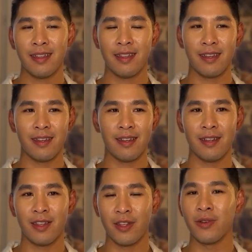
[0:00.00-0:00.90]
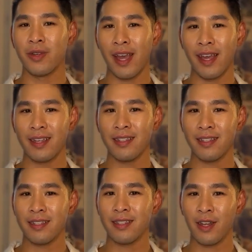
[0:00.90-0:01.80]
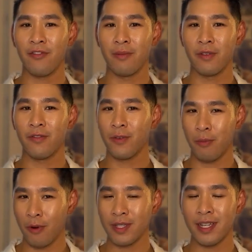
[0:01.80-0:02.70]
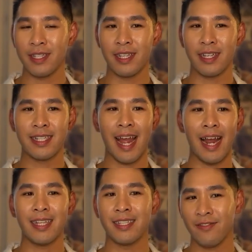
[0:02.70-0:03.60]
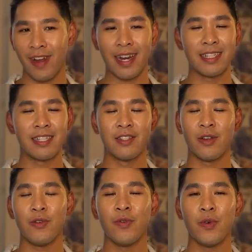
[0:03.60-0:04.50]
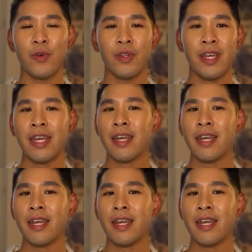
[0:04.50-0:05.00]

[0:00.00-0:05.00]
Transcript: the UK's government for processing tax and finances and so forth.